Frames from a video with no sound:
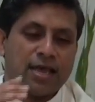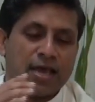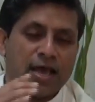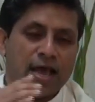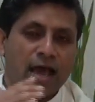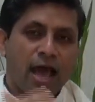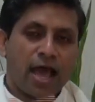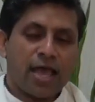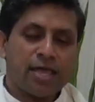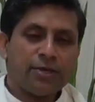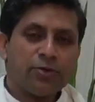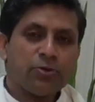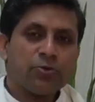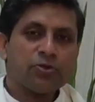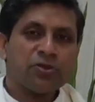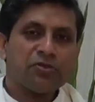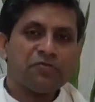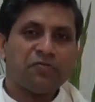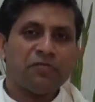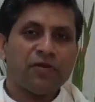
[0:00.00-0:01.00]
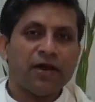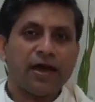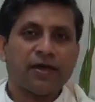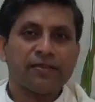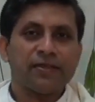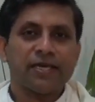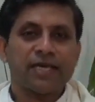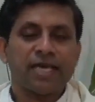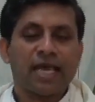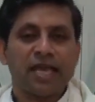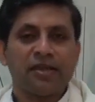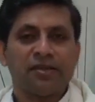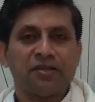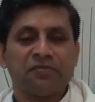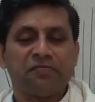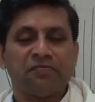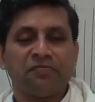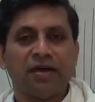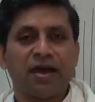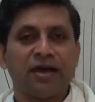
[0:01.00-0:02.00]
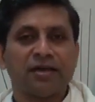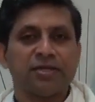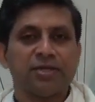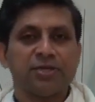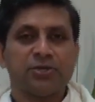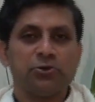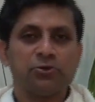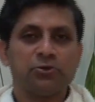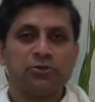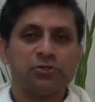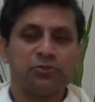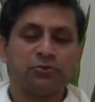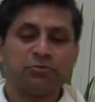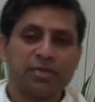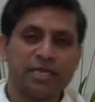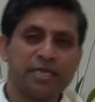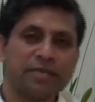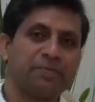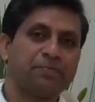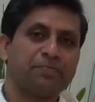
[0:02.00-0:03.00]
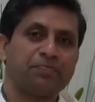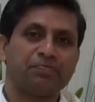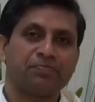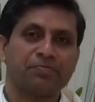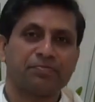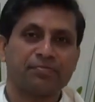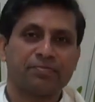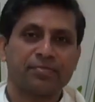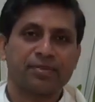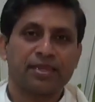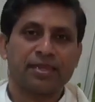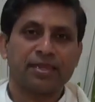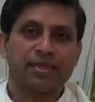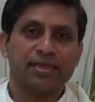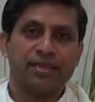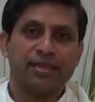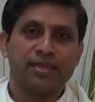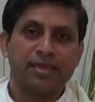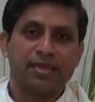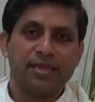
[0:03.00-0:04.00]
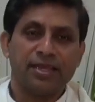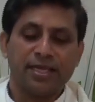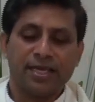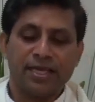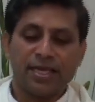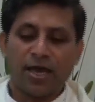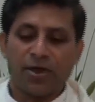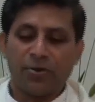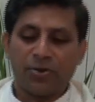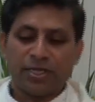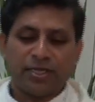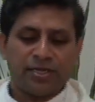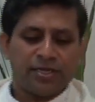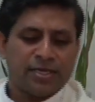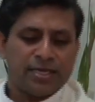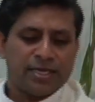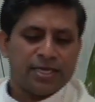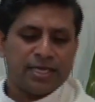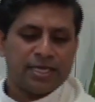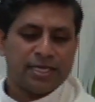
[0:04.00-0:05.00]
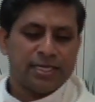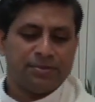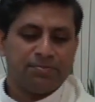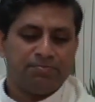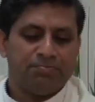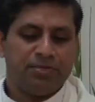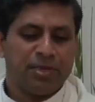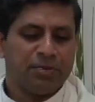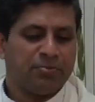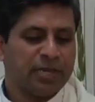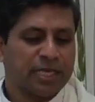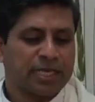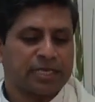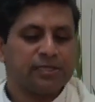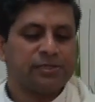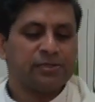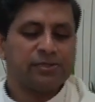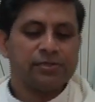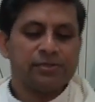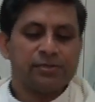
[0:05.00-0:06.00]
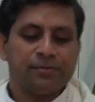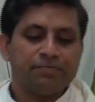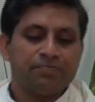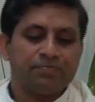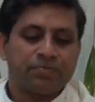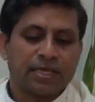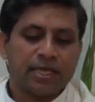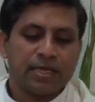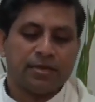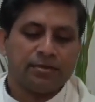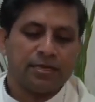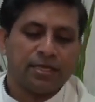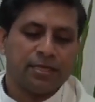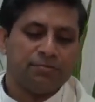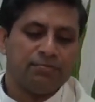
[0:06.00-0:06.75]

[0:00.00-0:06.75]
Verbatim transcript: I know the Father, and the Father knows me. Now, in, in biblical in, in